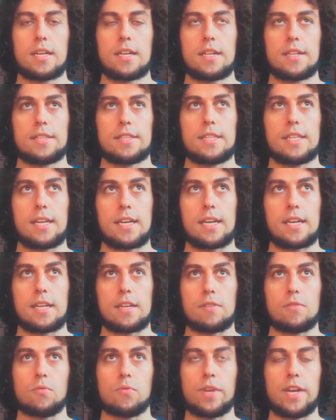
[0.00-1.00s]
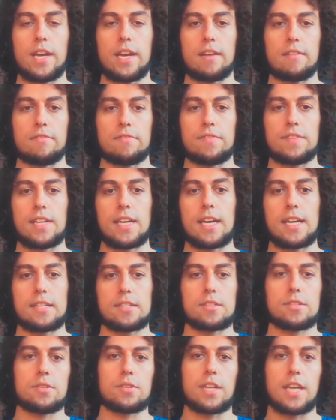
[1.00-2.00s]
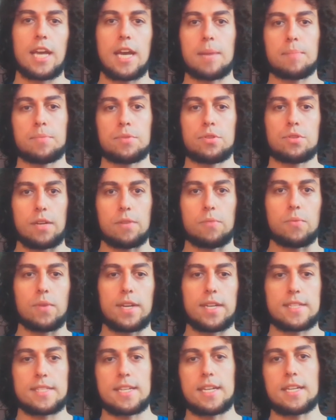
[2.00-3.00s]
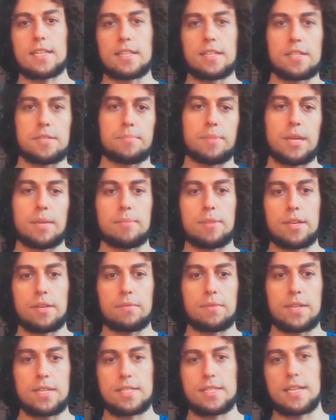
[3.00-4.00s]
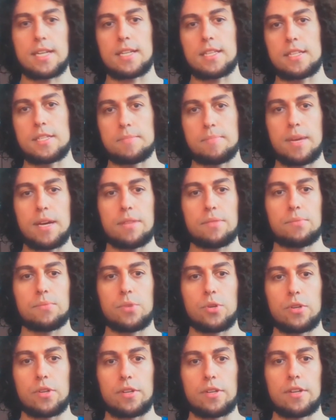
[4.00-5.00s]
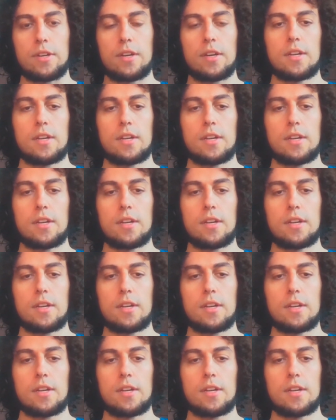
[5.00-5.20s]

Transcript: that we have yet to capture what exactly is baby and what exactly is bathwater.